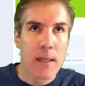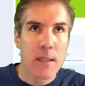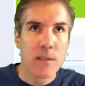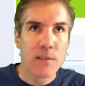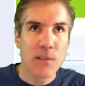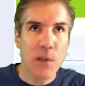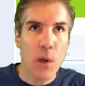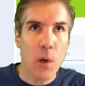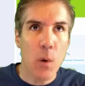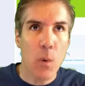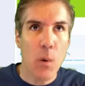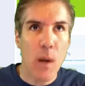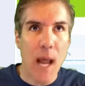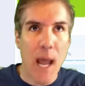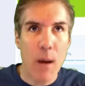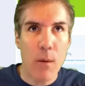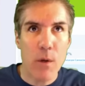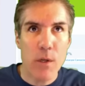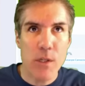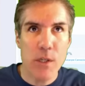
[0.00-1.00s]
So what
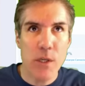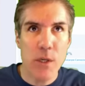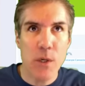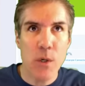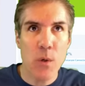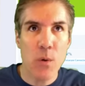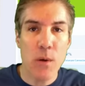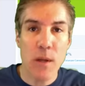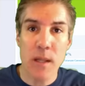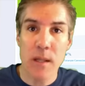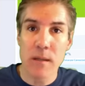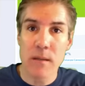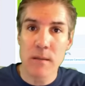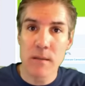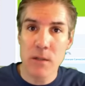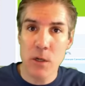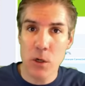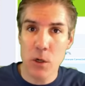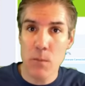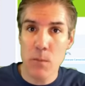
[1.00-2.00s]
I would do in
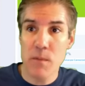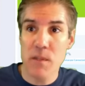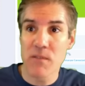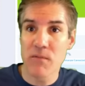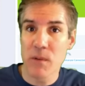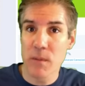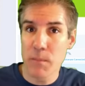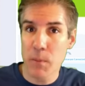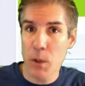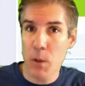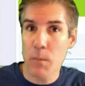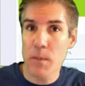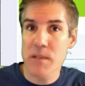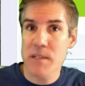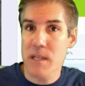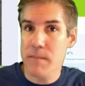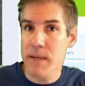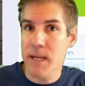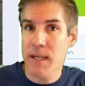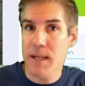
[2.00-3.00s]
terms of
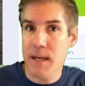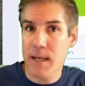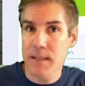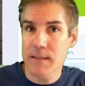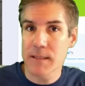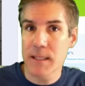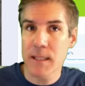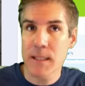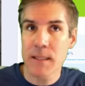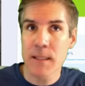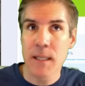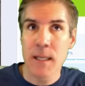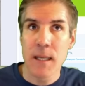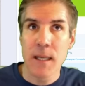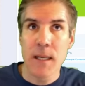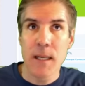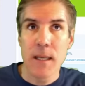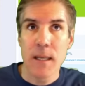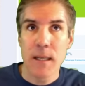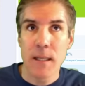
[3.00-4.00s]
repurposing my content
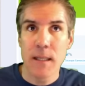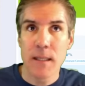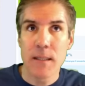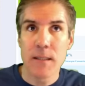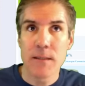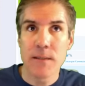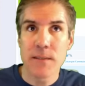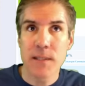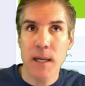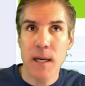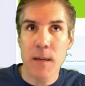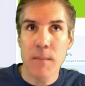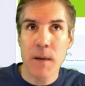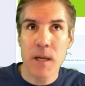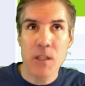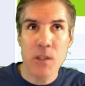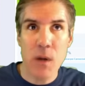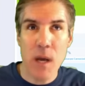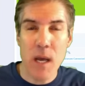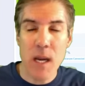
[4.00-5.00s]
is
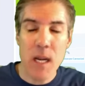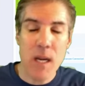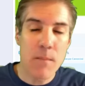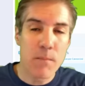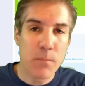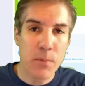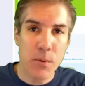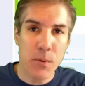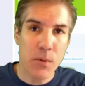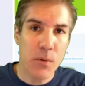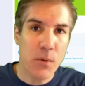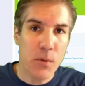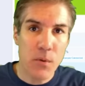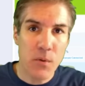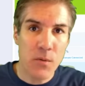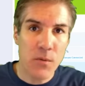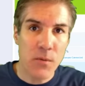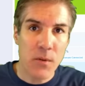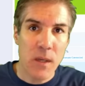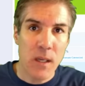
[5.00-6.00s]
I try to
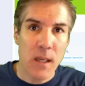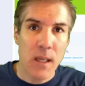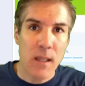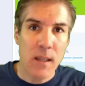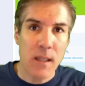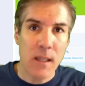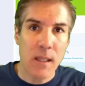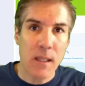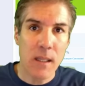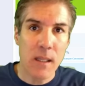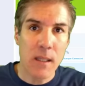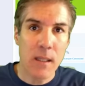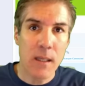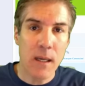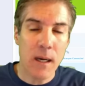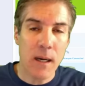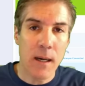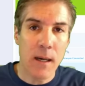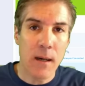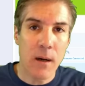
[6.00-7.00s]
improve
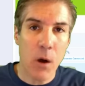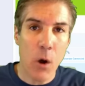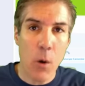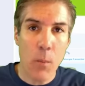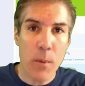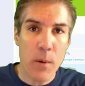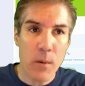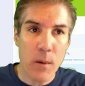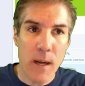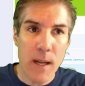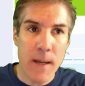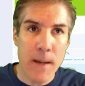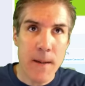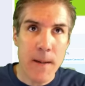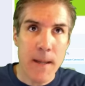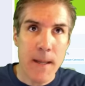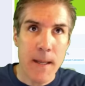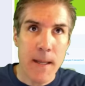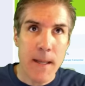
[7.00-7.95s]
the open rate